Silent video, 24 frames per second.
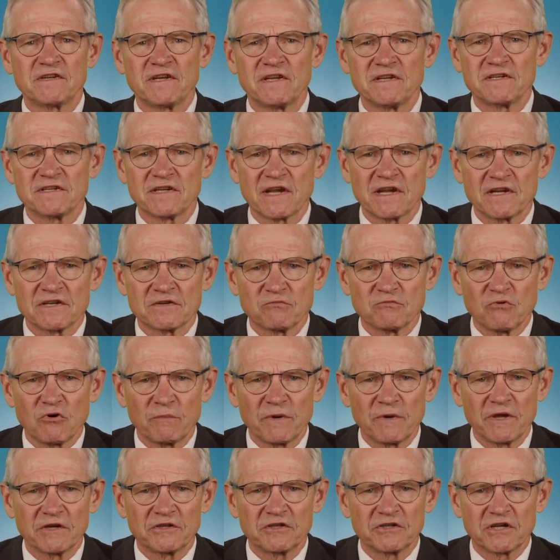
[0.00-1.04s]
he says, will
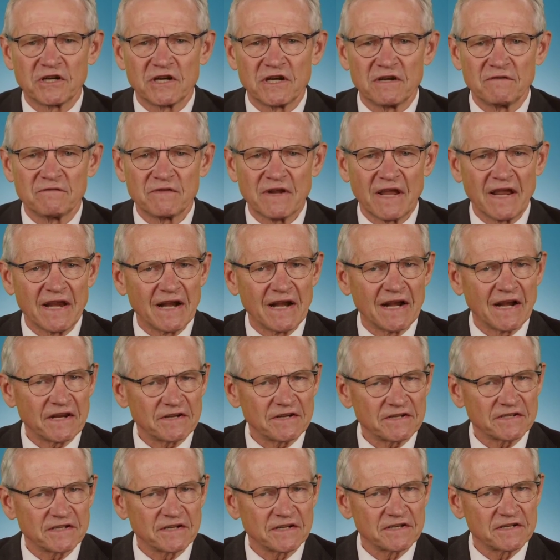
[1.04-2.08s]
be achieved in
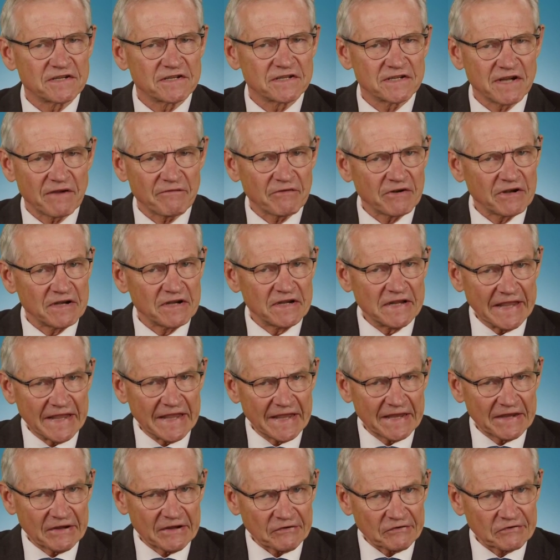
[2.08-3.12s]
less than 7
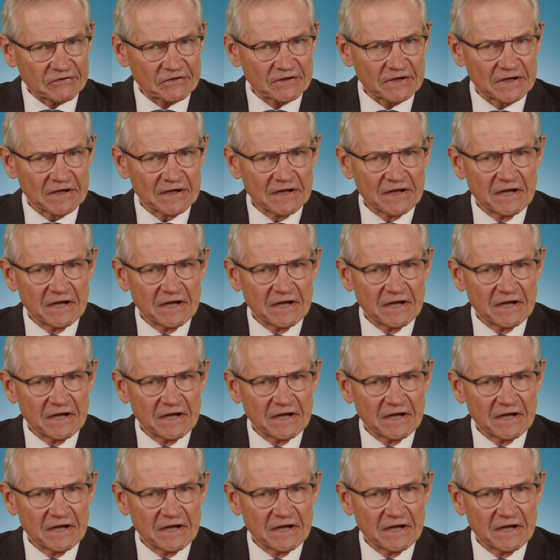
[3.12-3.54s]
years.